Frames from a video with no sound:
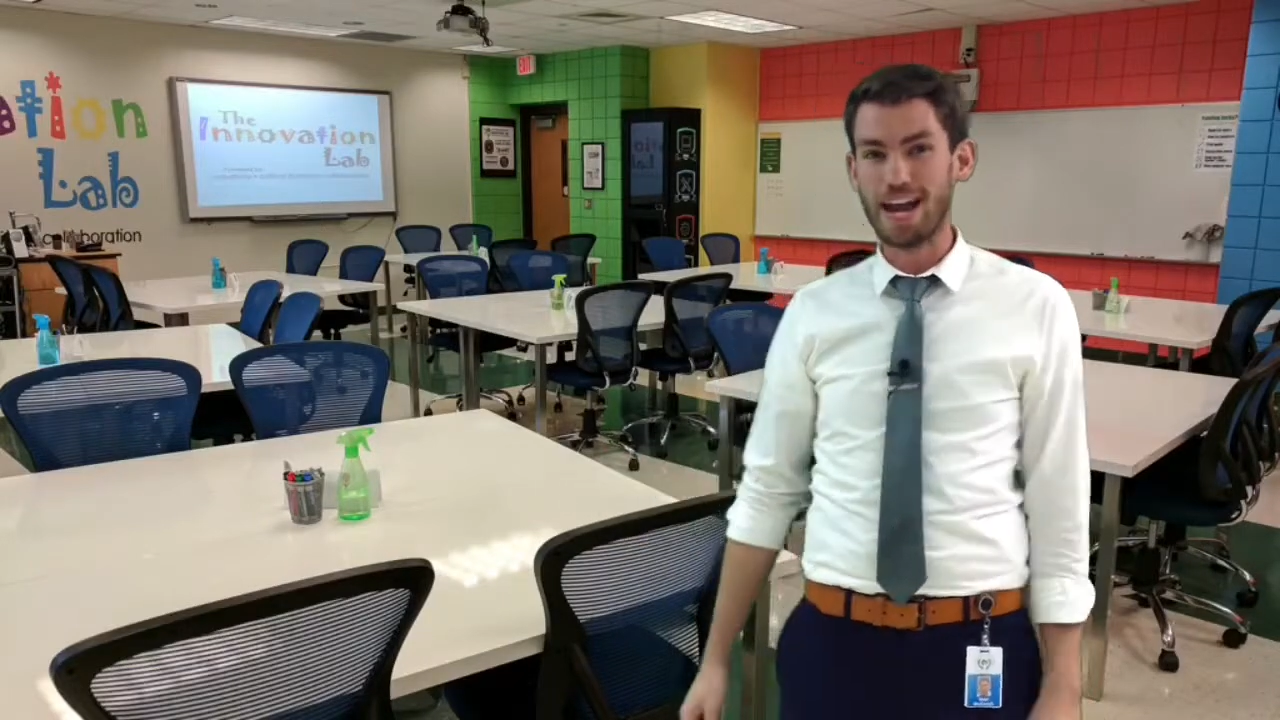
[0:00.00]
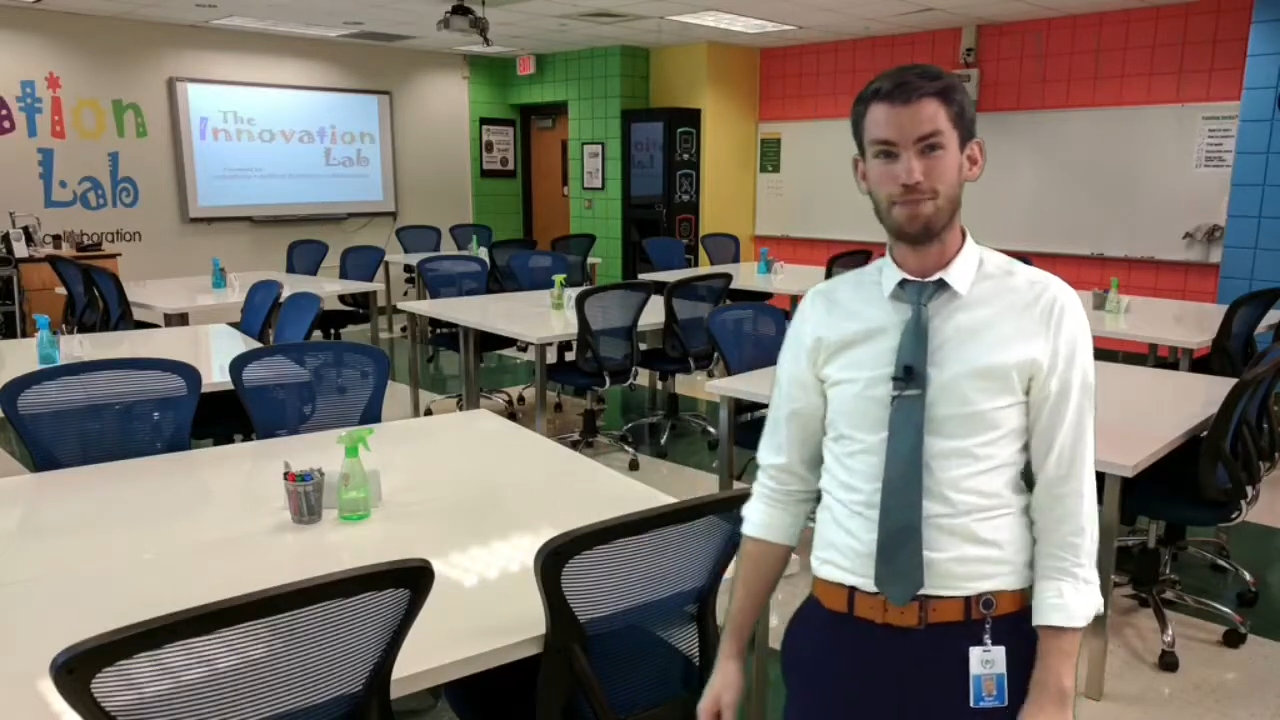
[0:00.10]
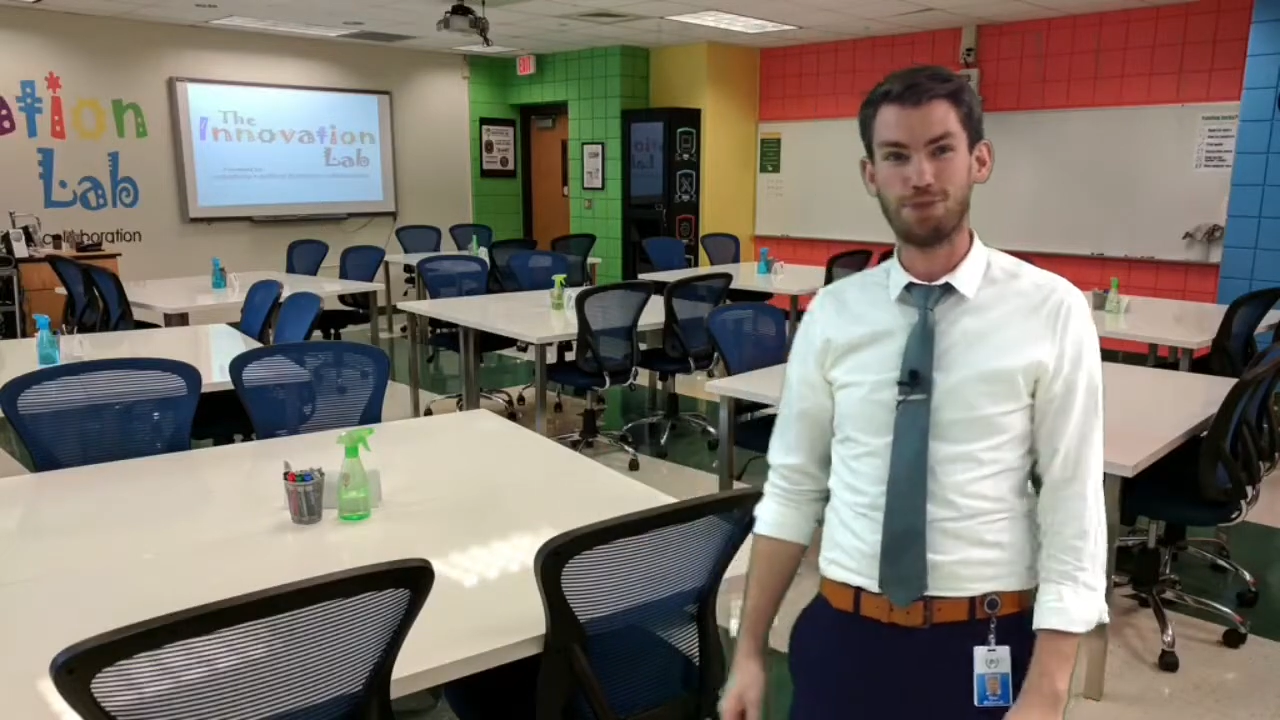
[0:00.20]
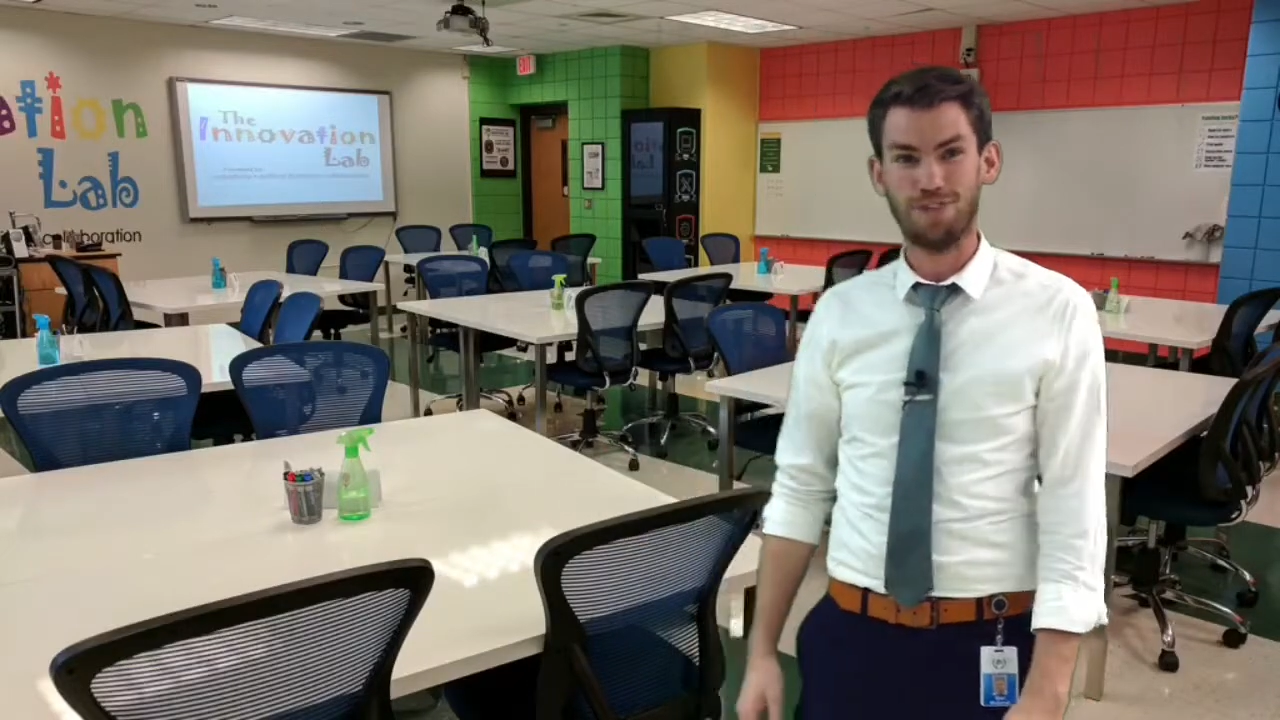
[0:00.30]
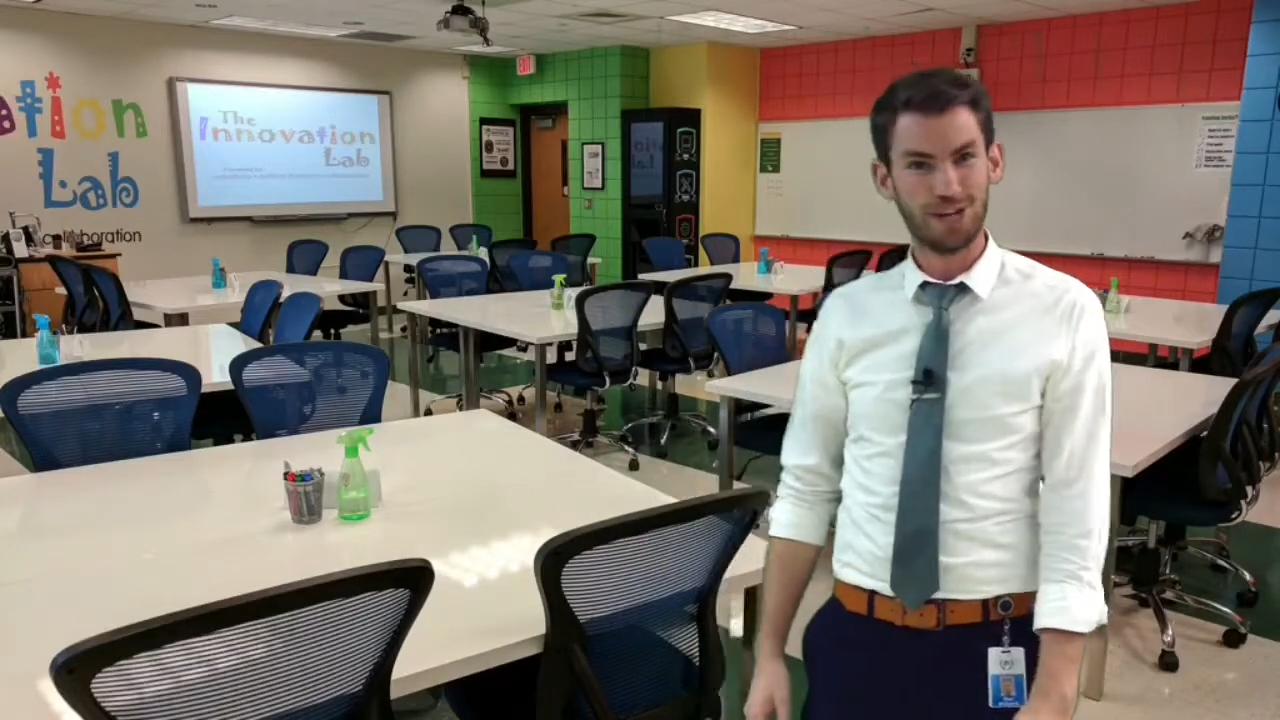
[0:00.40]

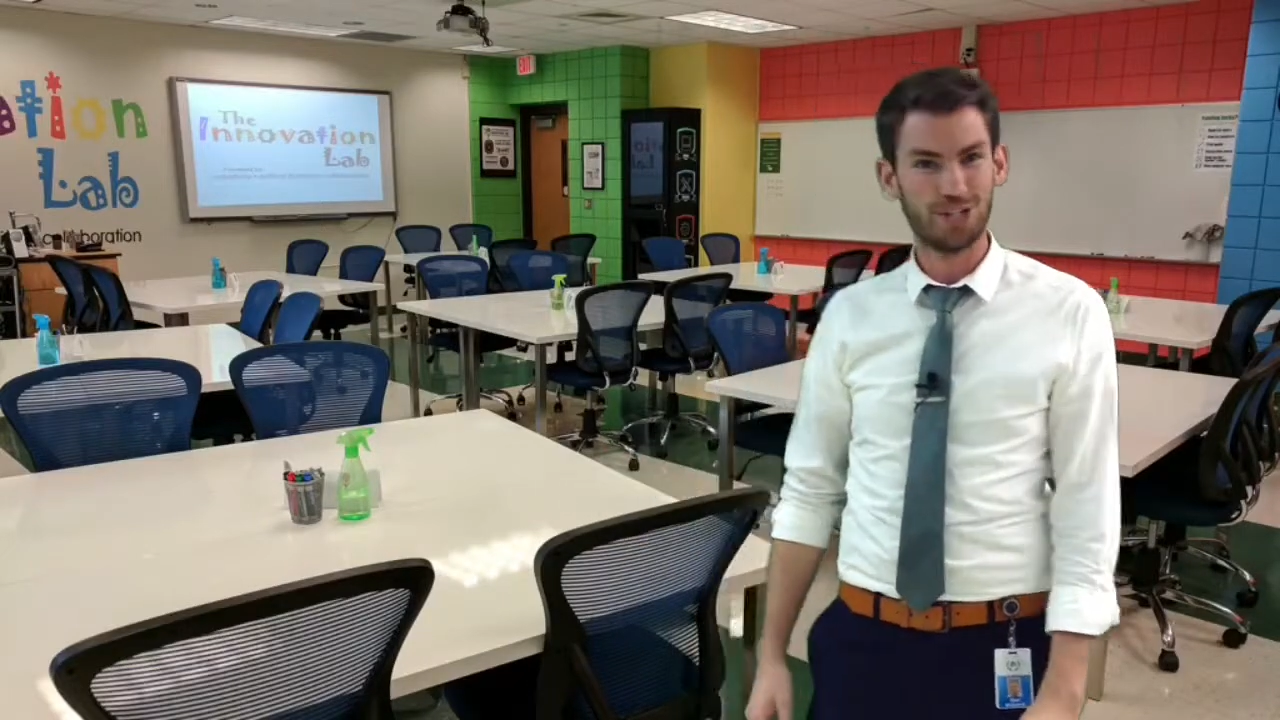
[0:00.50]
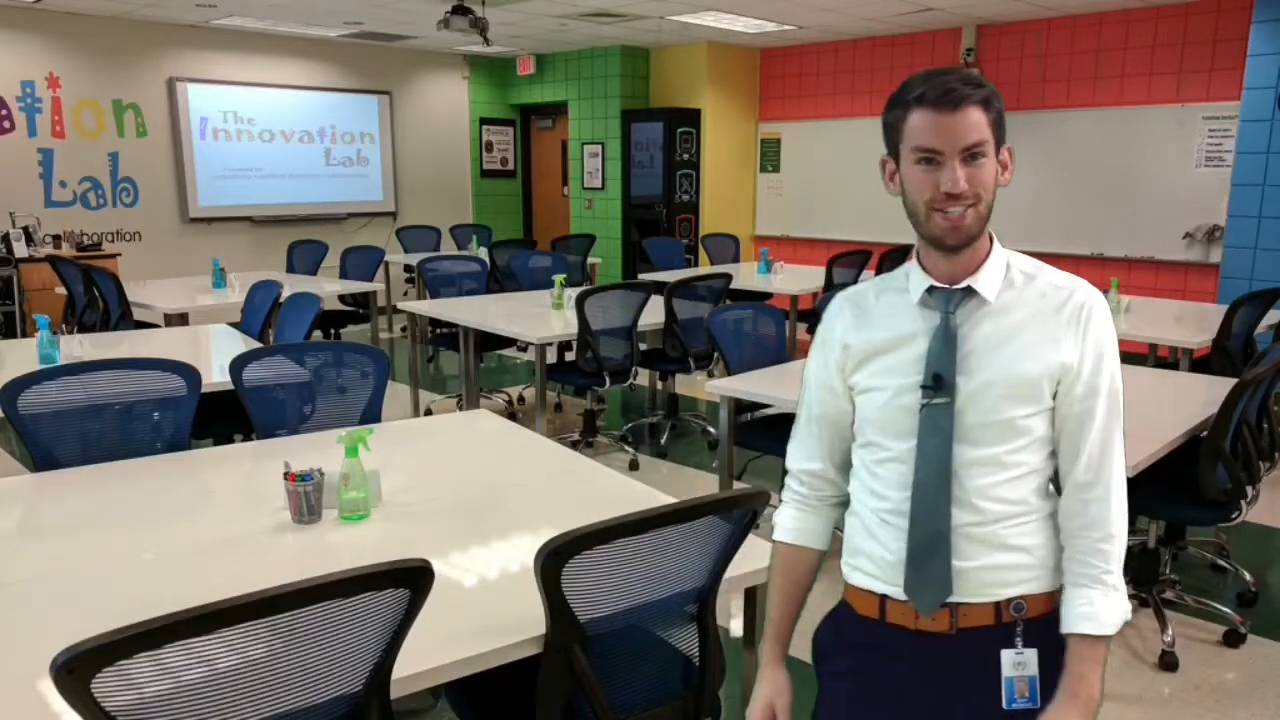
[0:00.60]
observation